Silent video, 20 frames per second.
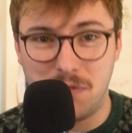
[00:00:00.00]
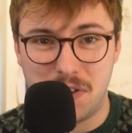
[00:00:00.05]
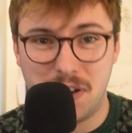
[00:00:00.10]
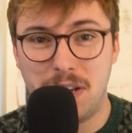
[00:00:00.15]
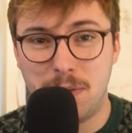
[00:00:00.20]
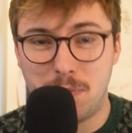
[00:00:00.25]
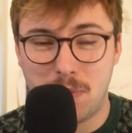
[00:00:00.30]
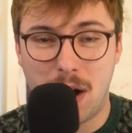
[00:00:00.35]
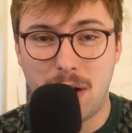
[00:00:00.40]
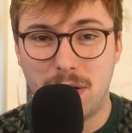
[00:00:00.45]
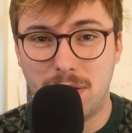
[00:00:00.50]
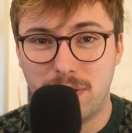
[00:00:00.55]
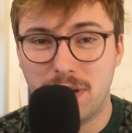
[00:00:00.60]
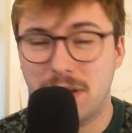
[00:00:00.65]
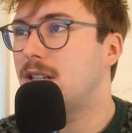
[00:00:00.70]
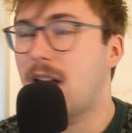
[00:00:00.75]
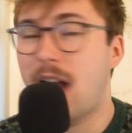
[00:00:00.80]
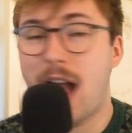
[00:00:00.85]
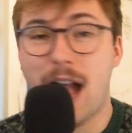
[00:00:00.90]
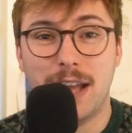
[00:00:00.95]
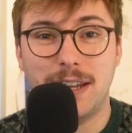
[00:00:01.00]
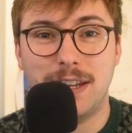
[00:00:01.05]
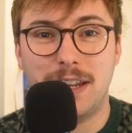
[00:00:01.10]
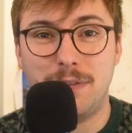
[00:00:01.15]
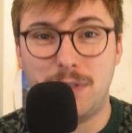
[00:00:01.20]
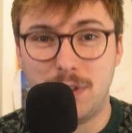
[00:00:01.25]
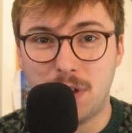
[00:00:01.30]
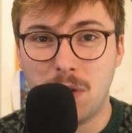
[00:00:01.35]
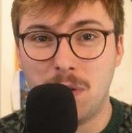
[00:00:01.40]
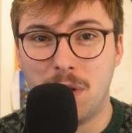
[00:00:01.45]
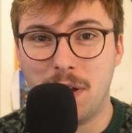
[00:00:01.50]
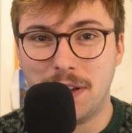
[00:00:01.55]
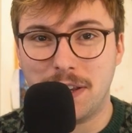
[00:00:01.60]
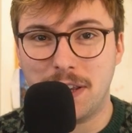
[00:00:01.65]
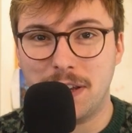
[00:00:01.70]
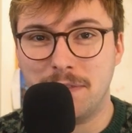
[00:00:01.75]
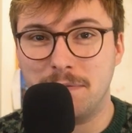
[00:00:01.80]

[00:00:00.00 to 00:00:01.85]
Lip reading: proud of it, and if you don't like it,